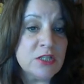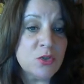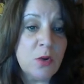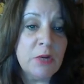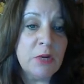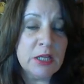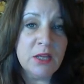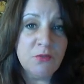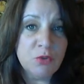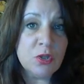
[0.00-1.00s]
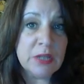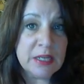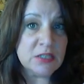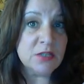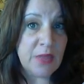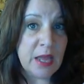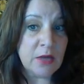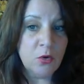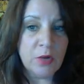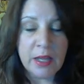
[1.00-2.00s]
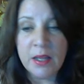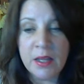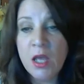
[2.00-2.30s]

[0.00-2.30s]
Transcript: So I'm going to give you the link to that, okay?